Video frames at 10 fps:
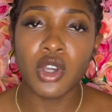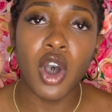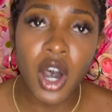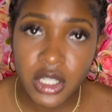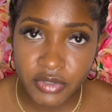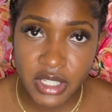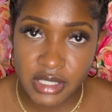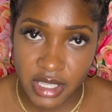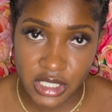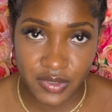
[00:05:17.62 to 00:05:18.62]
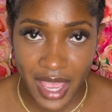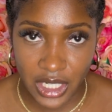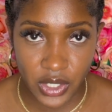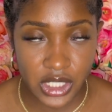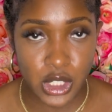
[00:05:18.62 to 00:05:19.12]
All of these things
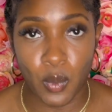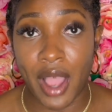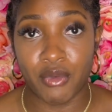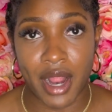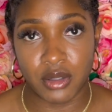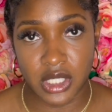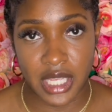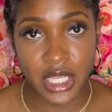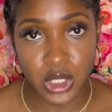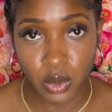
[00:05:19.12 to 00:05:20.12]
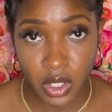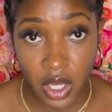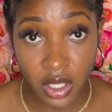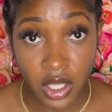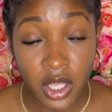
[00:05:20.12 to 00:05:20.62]
factor into why rounds take so
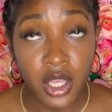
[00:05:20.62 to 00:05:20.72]
long.